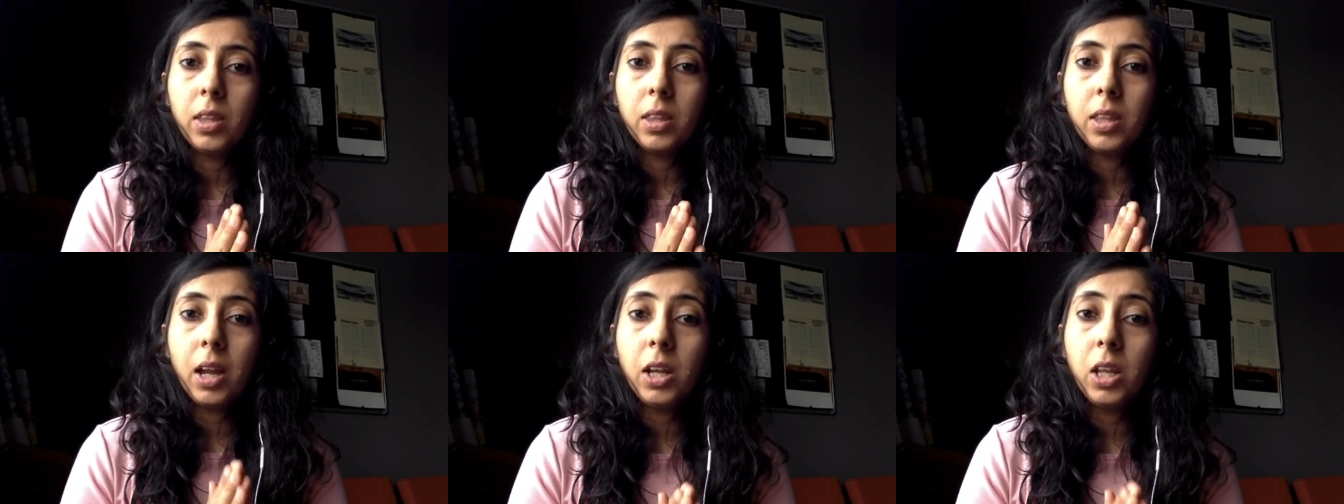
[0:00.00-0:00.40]

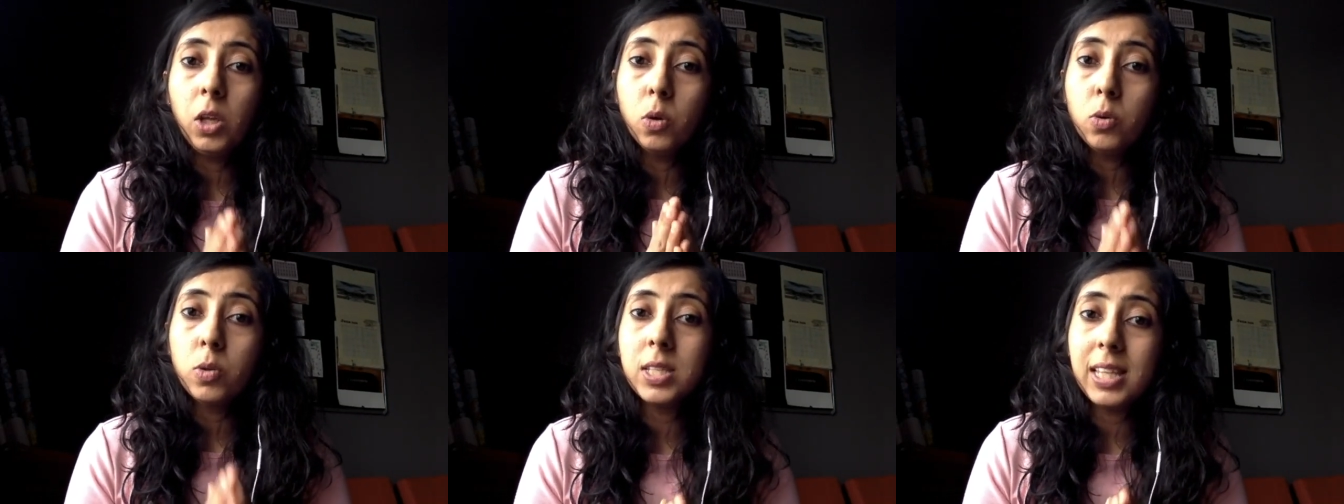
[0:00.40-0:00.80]
that
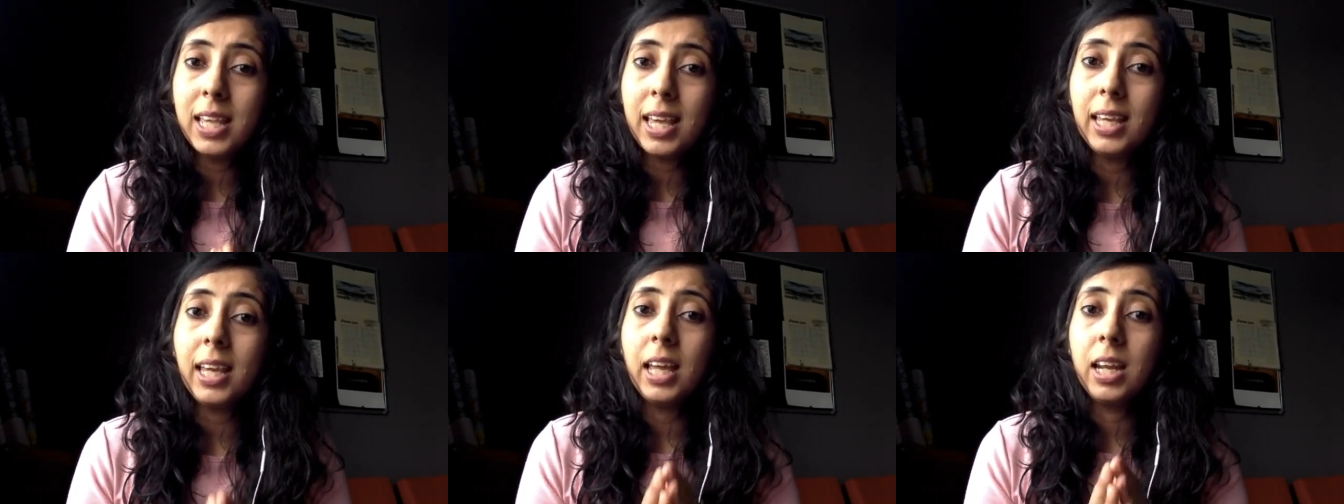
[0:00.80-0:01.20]
you
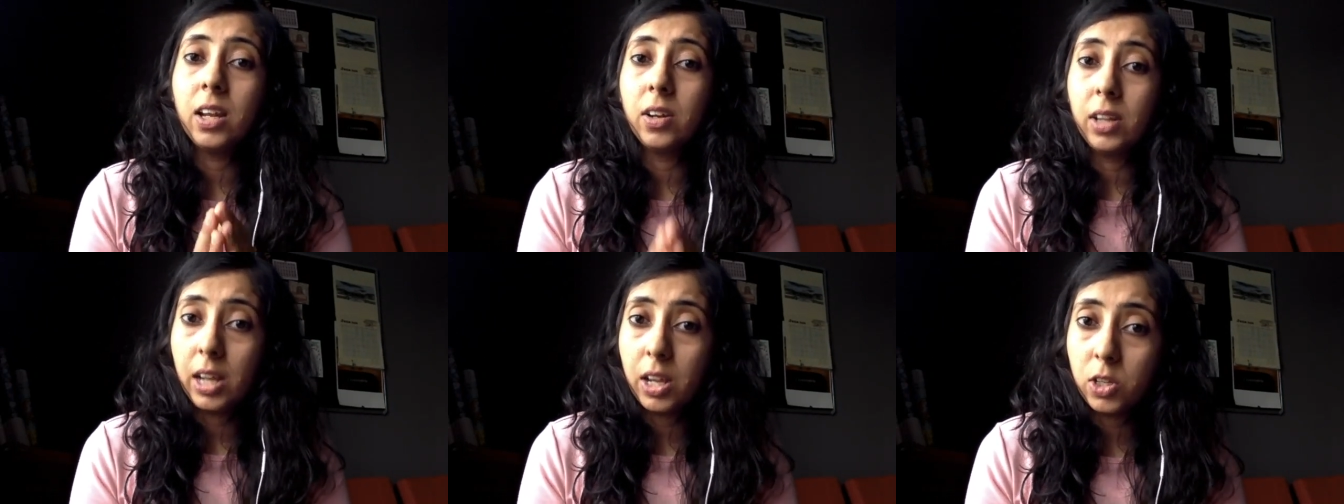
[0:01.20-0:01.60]
seek in a
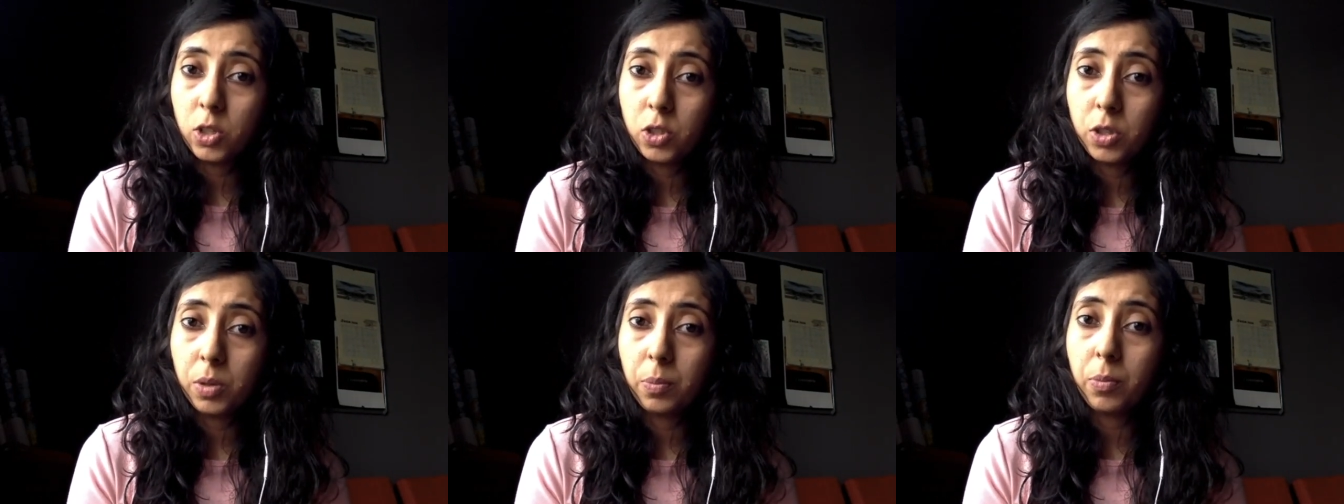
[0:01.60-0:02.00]

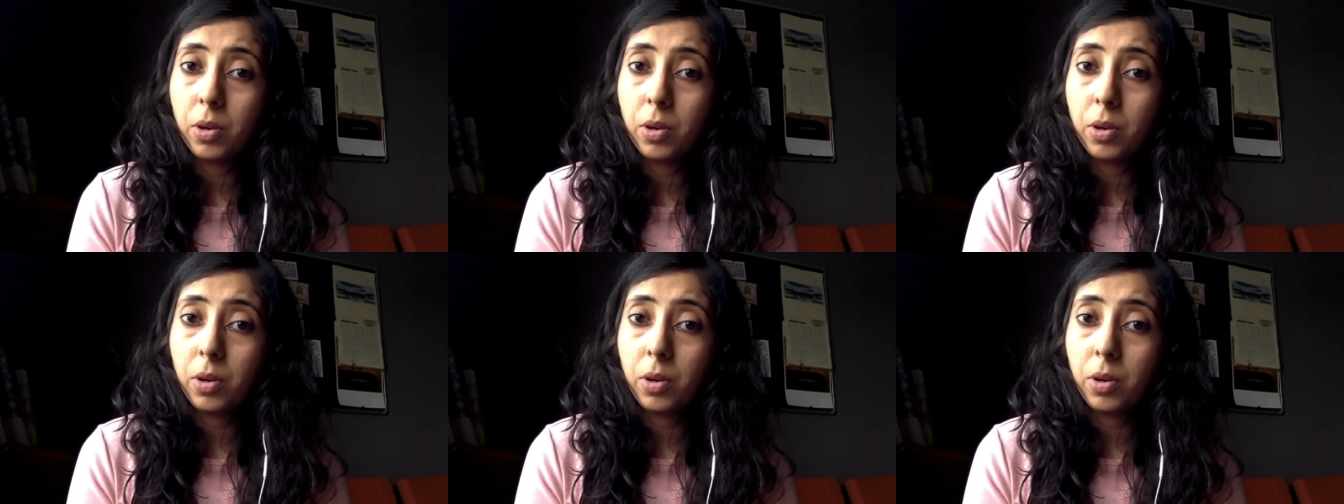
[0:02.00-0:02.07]
relationship.